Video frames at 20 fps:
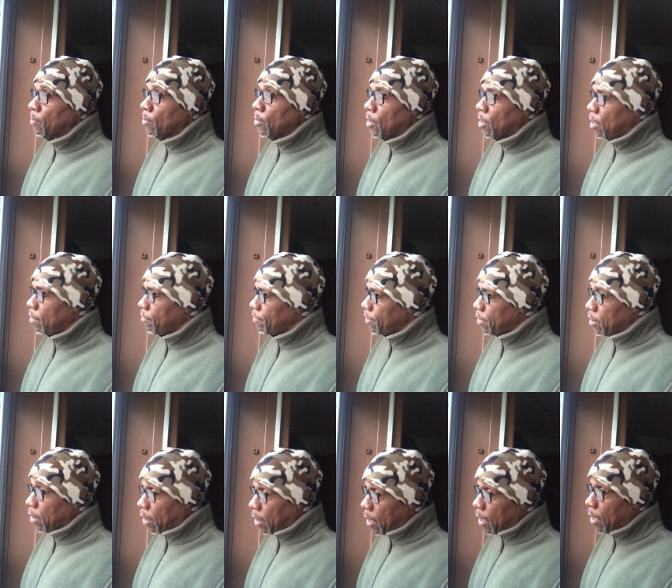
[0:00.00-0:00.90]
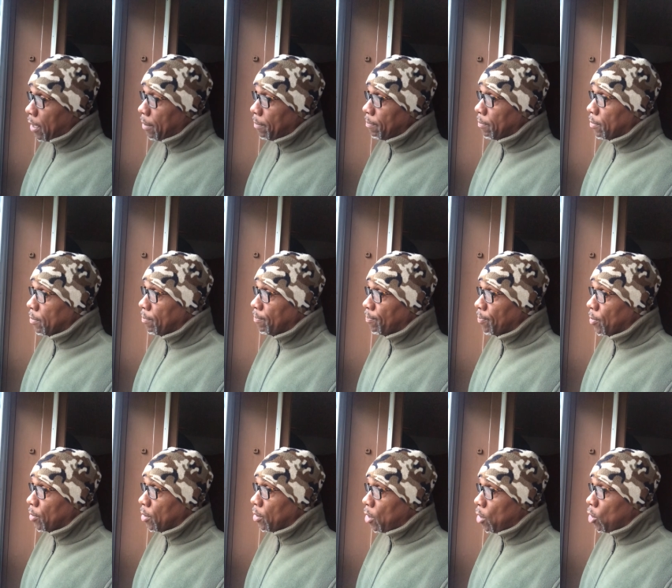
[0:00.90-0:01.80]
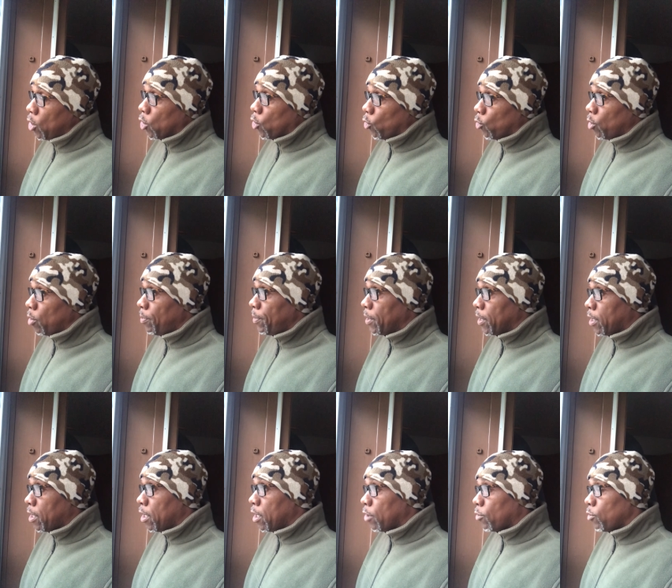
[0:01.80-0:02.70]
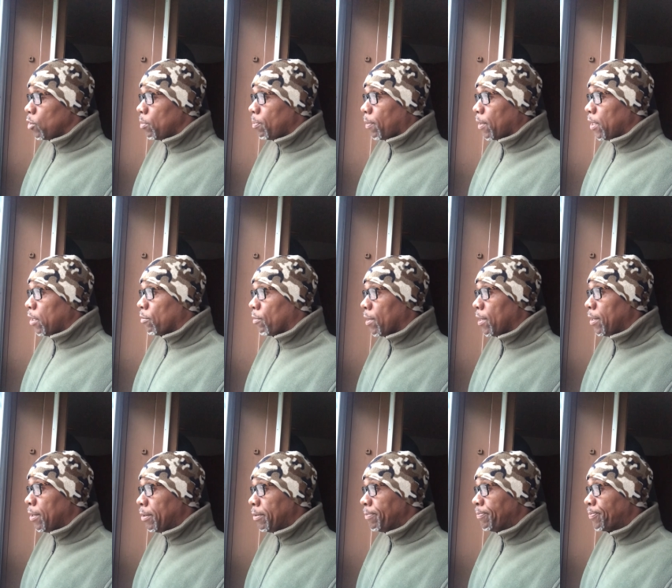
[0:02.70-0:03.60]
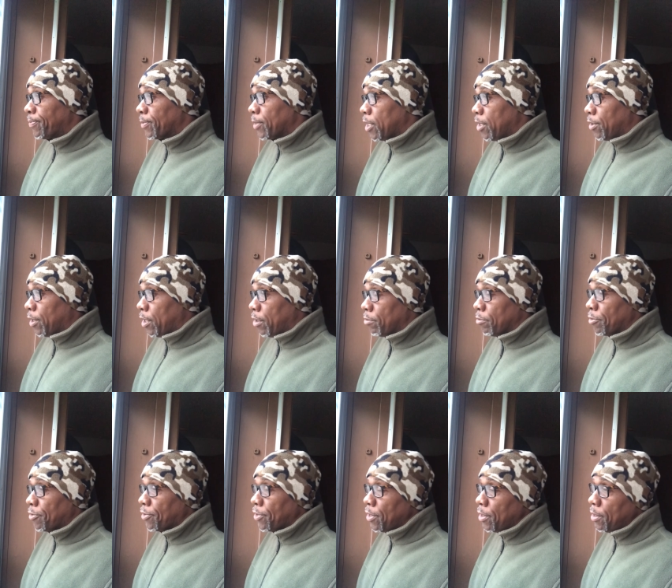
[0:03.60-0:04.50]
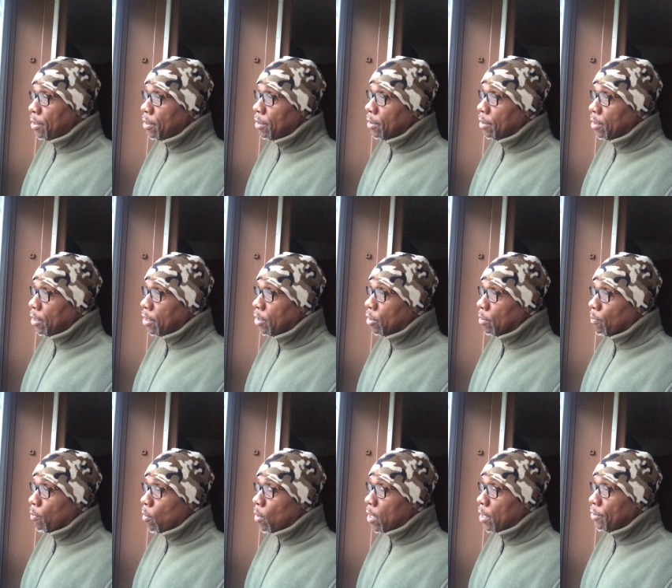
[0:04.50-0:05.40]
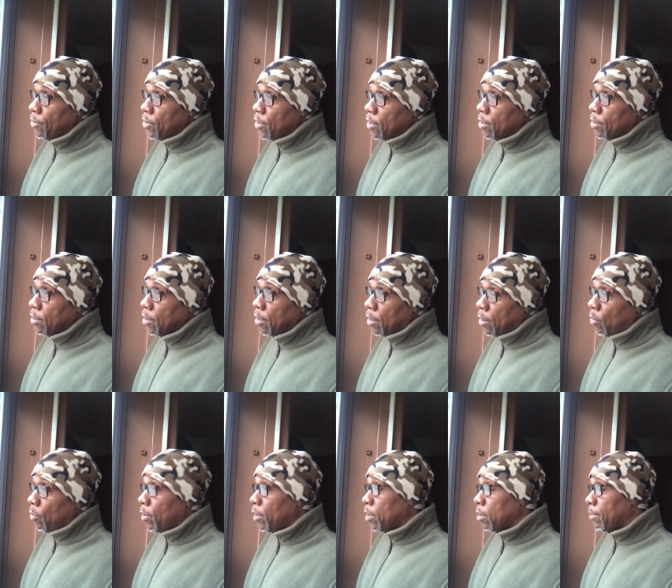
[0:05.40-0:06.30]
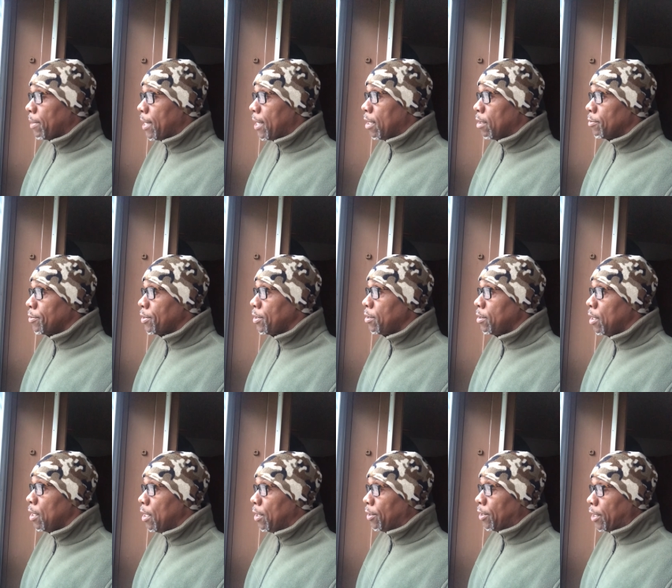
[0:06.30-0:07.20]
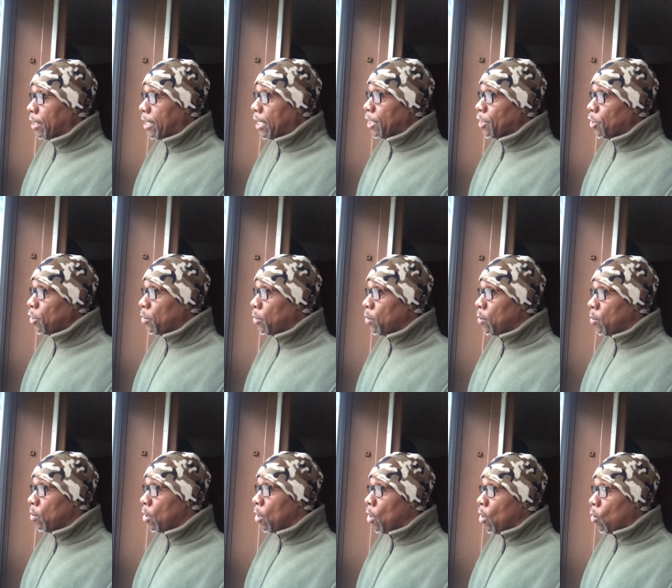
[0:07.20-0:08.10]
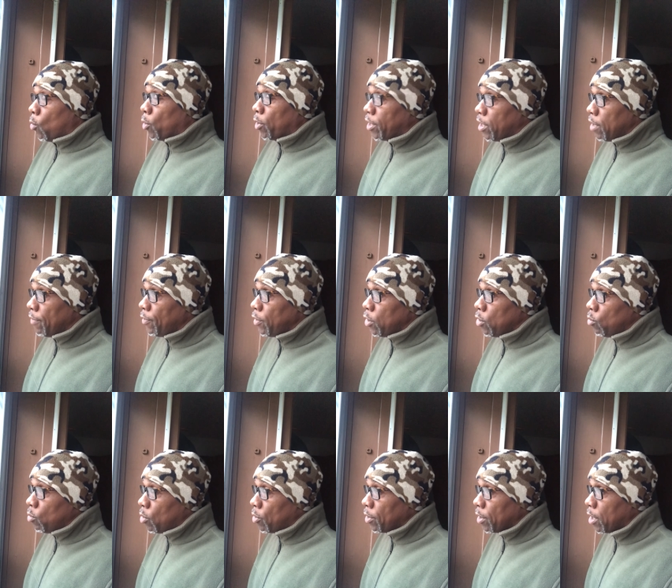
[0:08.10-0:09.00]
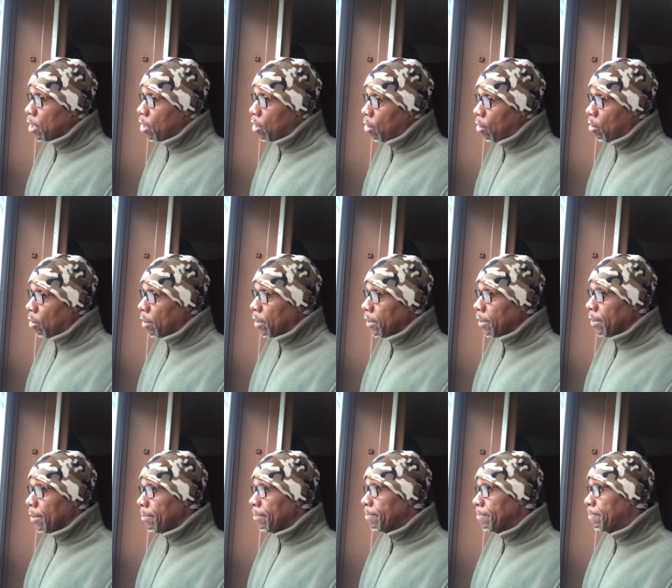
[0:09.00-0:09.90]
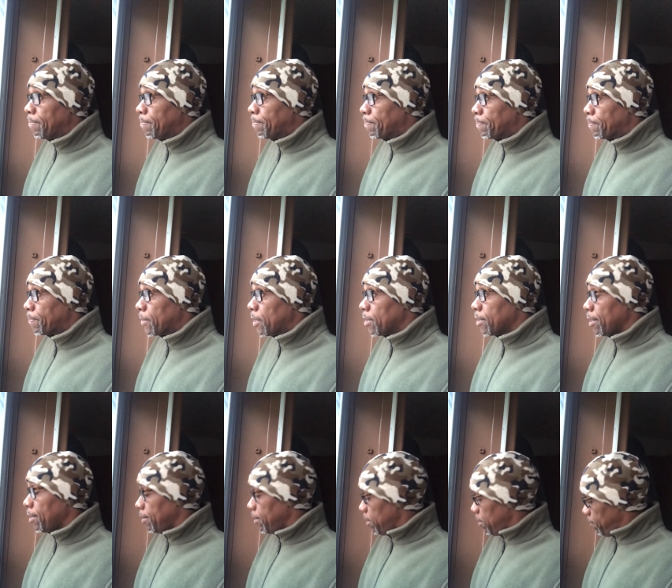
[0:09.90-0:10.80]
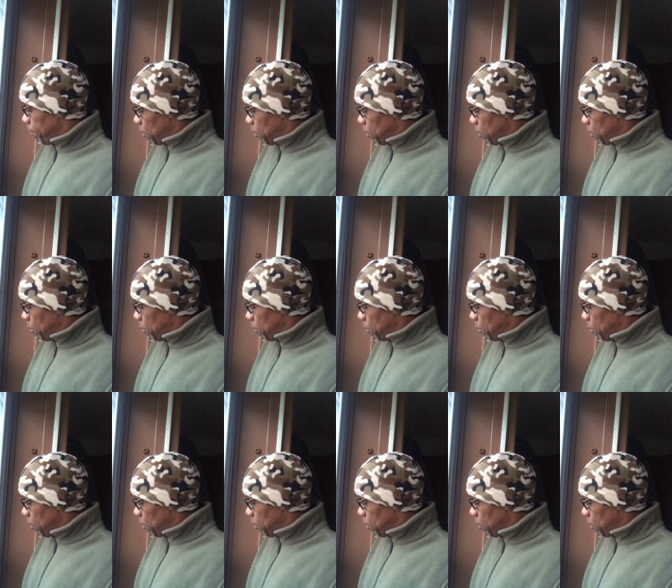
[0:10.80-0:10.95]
and I've seen a lot, growing up in the concrete playground, in the inner city, in the projects, low-income housing, the ghetto, whatever you want to call it, as I leave to